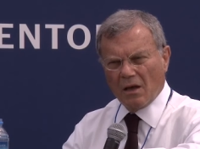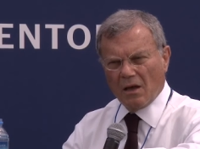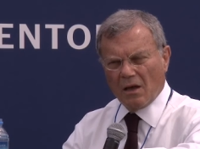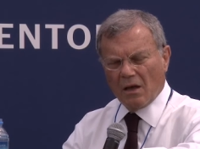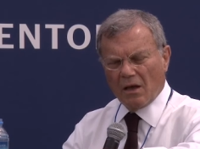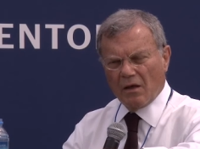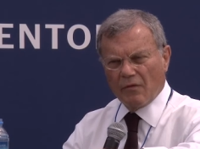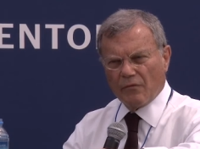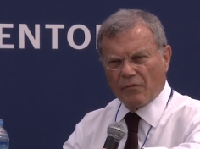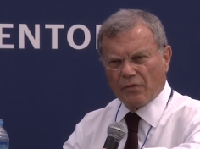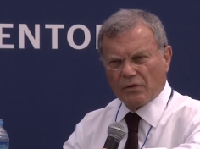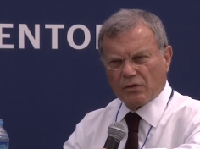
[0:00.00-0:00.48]

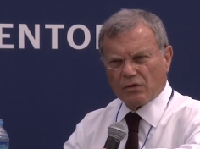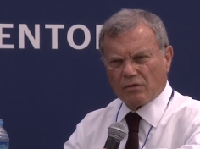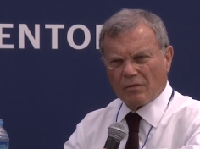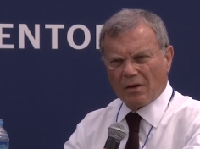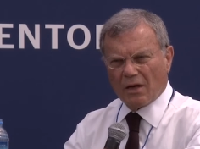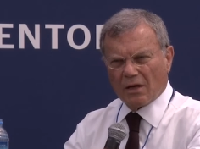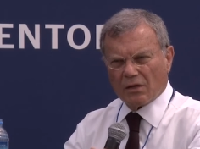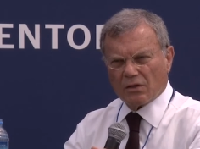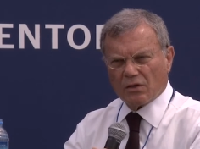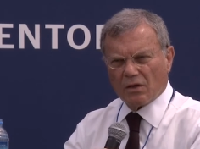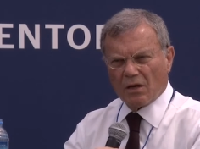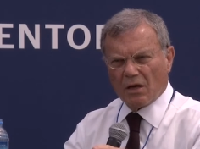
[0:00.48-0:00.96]

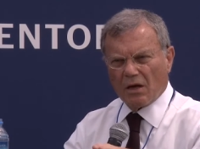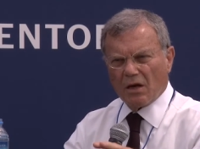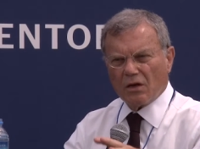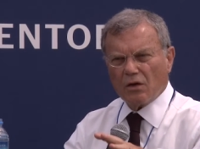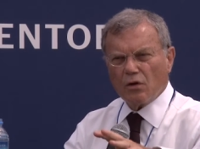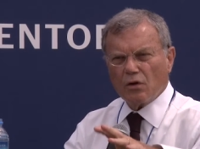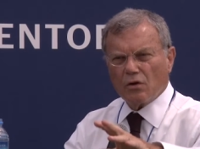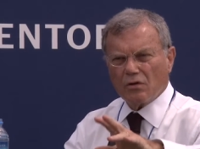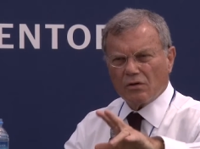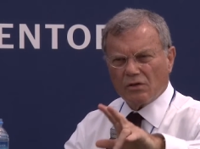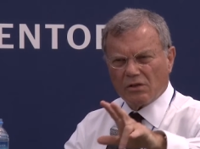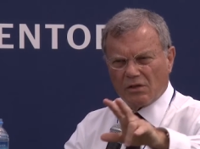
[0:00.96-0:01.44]
infrastructure, and you
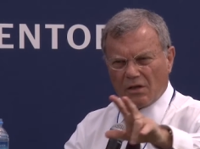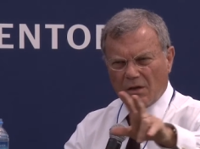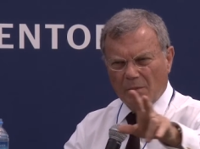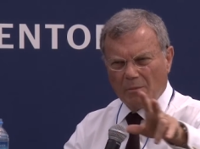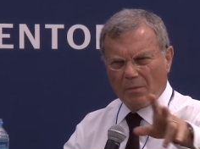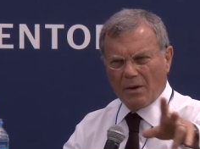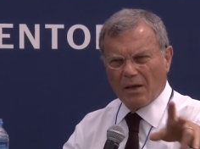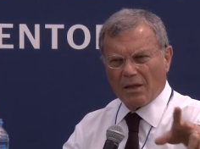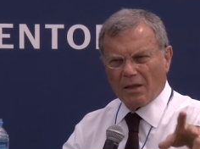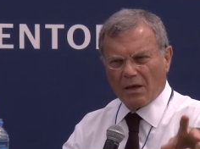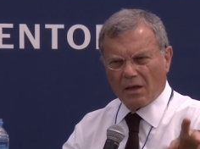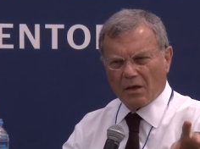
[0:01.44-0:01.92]
can see it
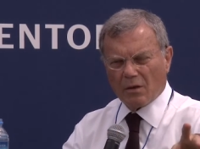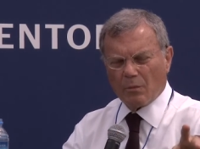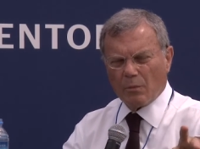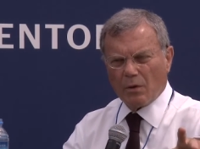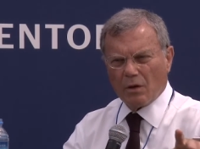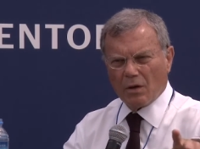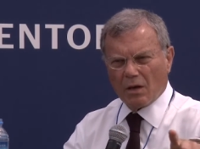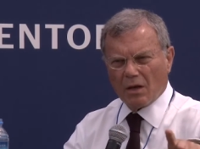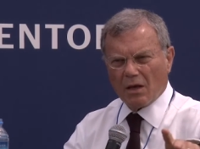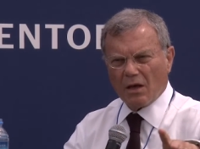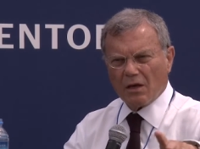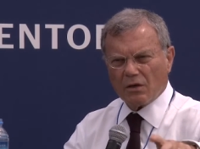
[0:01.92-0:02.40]
by their
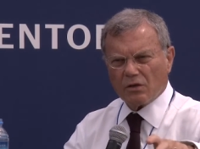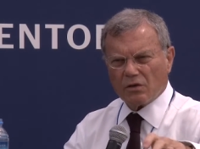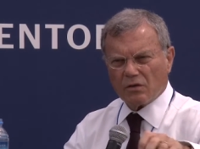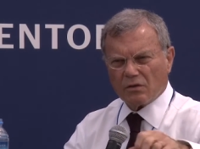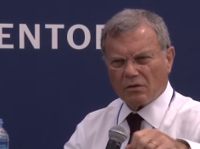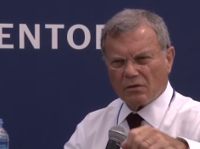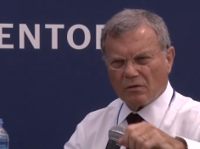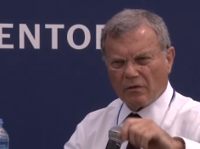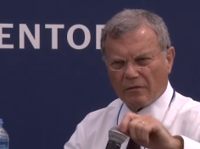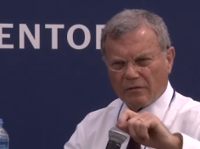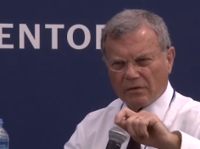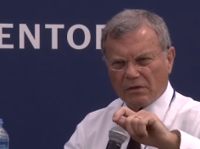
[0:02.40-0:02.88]

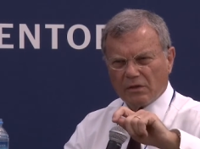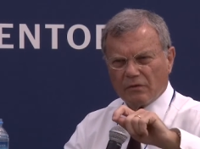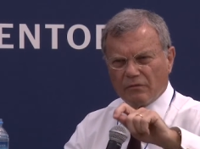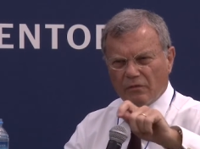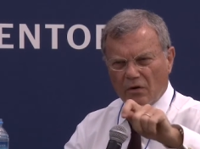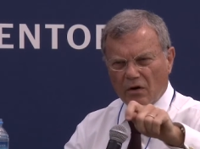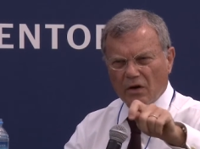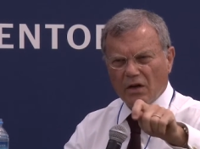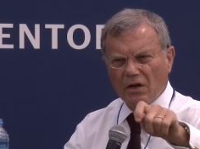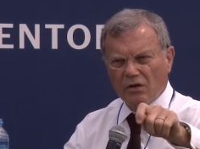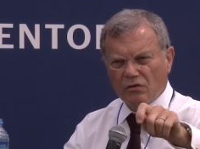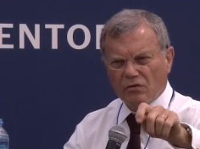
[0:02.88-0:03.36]
communications, obviously. It's
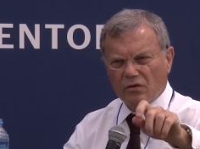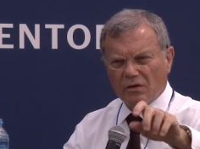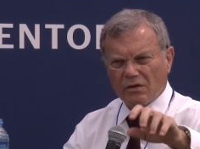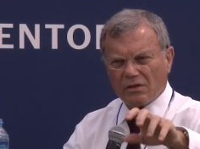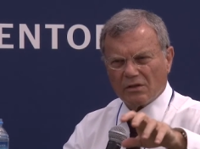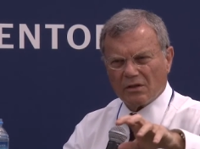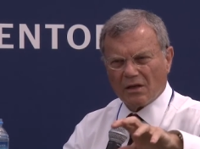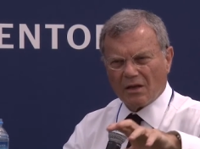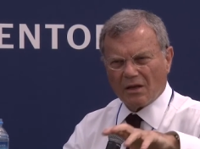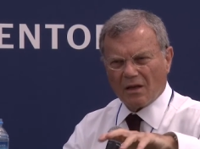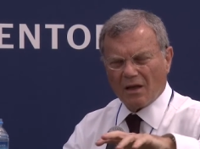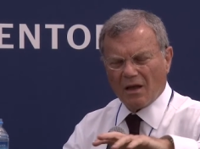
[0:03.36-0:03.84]
very
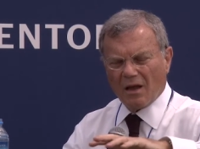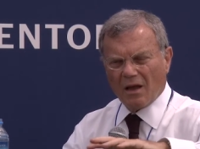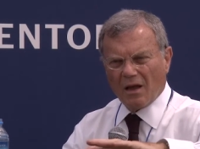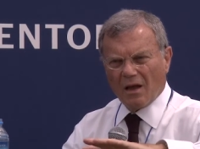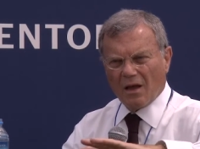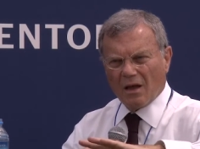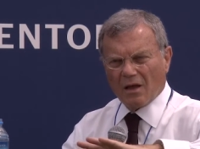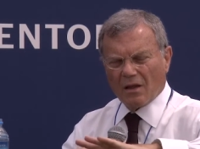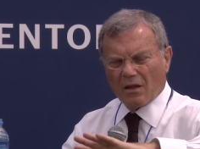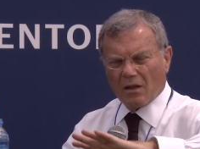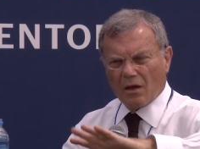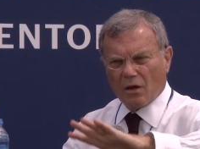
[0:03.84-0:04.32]
interesting.
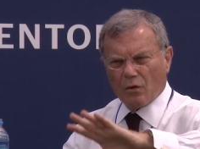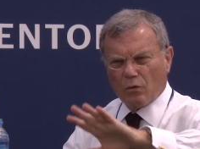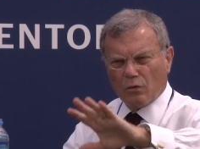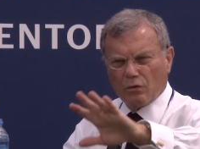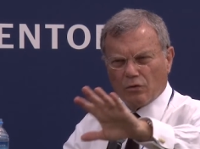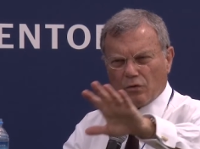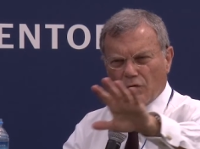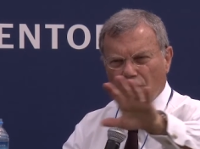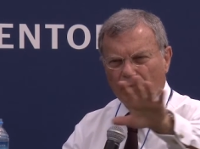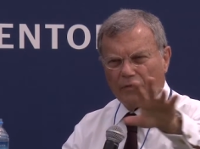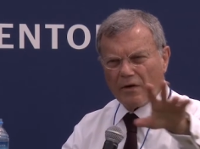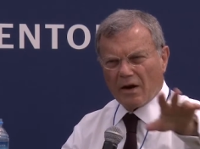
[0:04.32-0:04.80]
They all
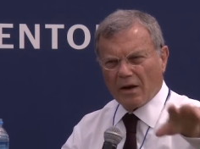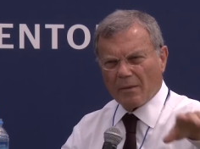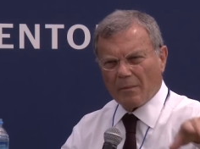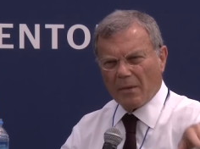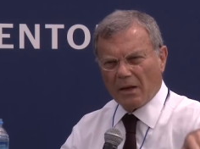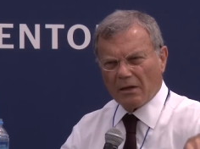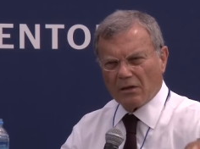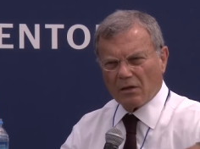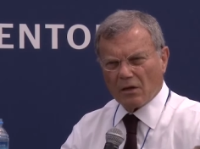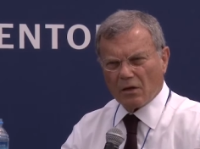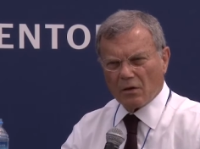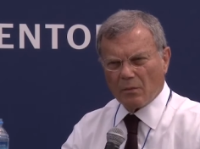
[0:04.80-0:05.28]
do
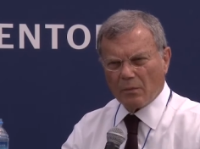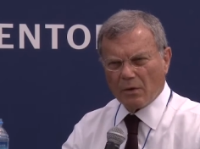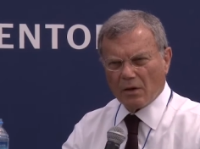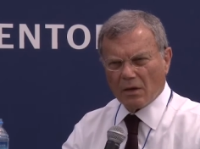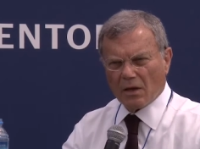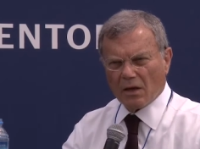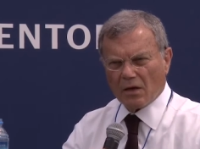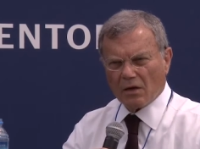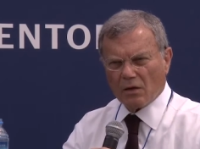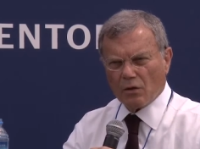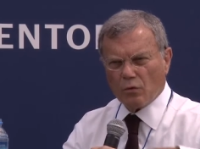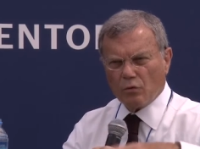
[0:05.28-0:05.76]
fragmented
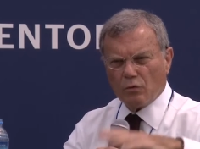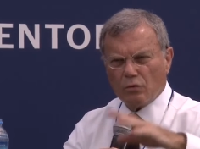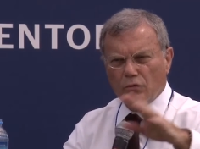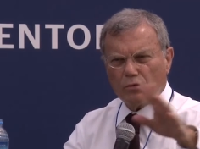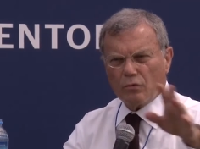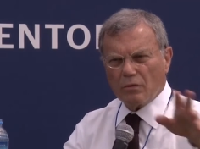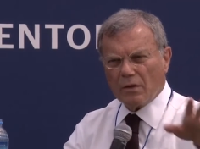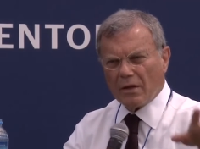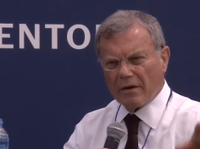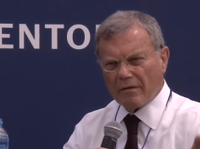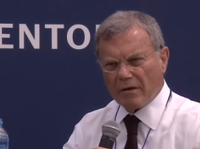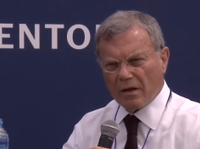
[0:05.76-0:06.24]
communication. They all
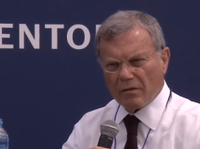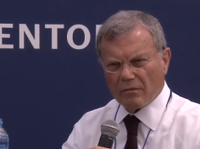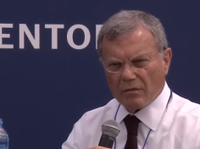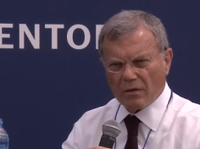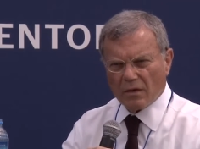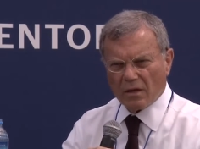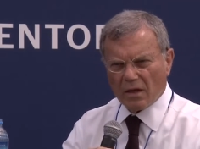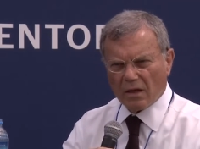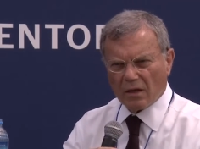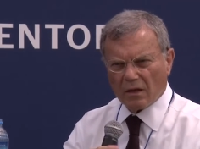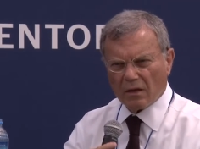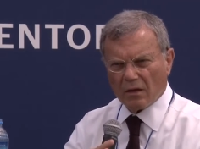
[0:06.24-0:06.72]
do their own
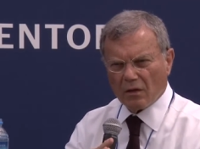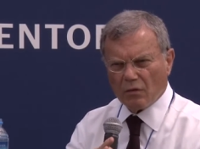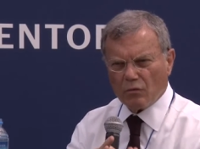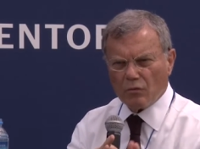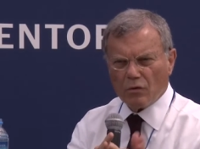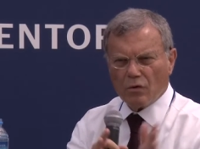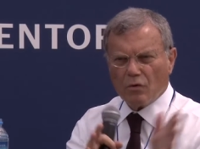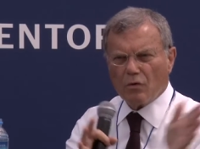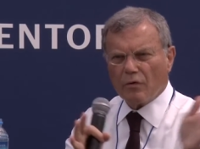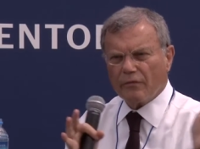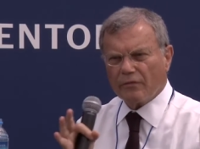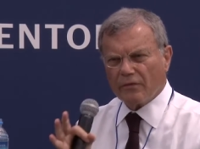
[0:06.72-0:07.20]
thing. They all
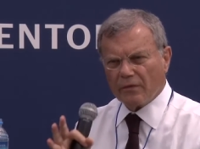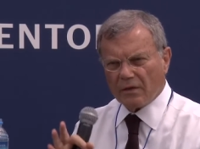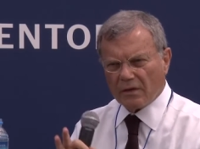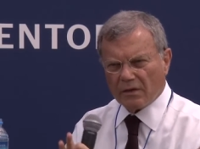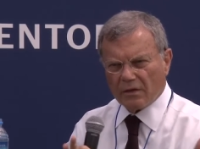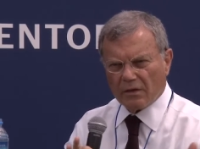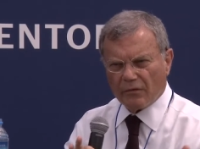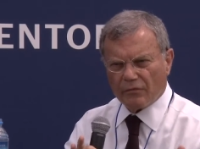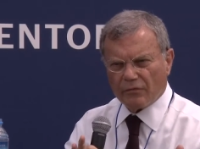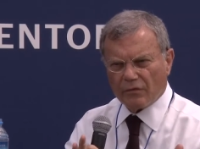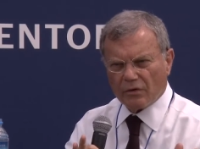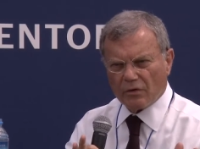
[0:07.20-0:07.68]
go off in
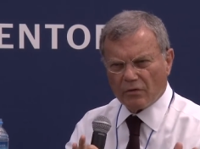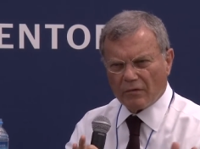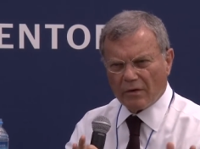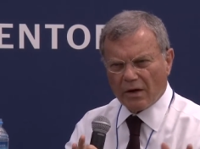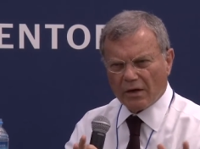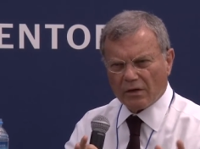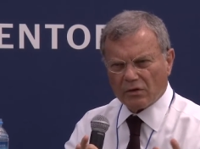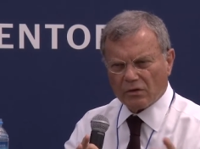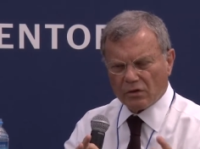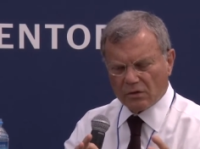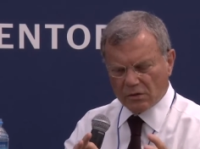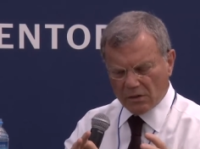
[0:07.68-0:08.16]
different
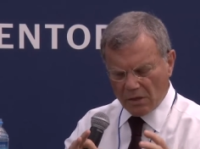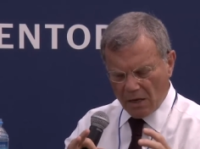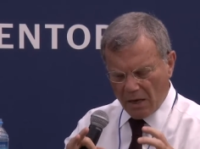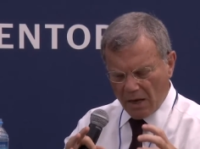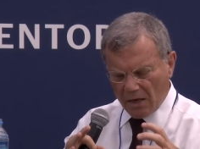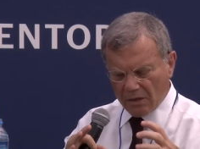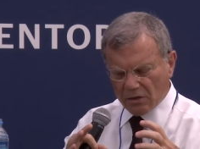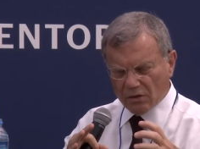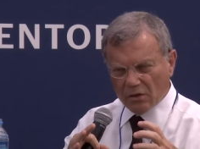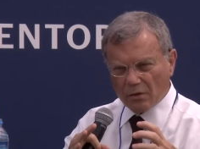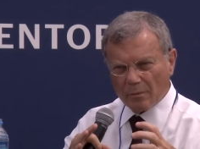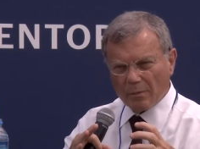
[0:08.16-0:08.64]
directions. It
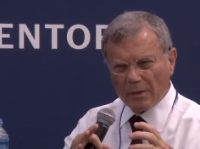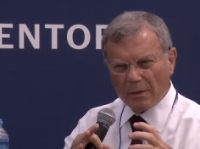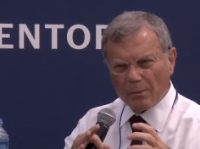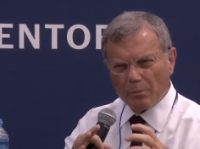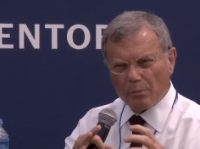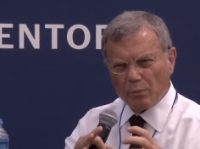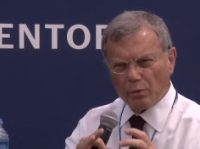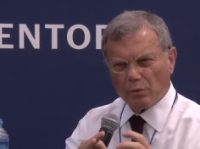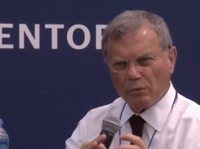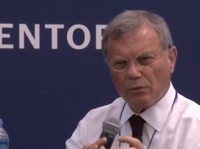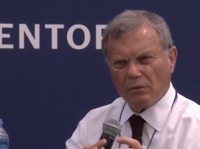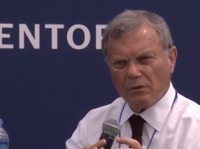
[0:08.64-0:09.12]
has to be
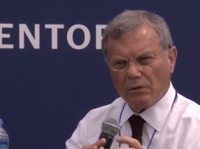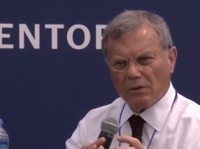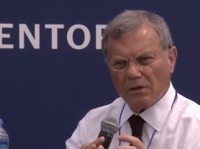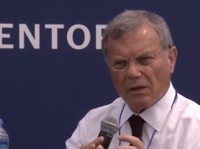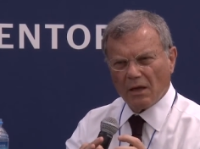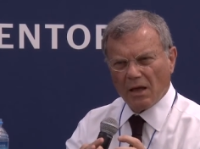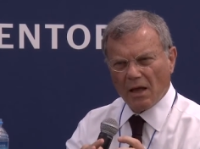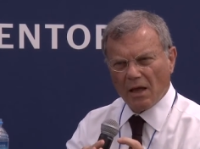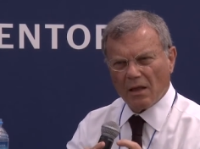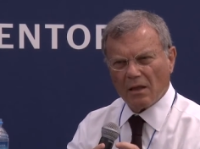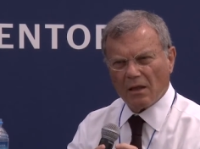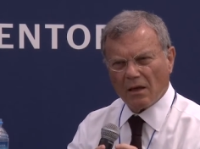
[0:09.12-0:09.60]
pulled
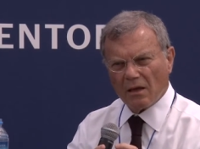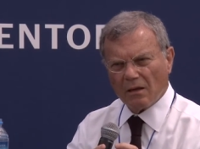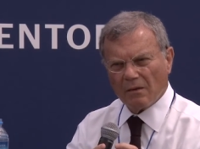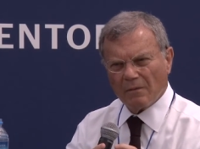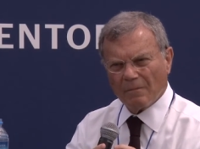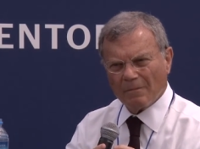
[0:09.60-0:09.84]
together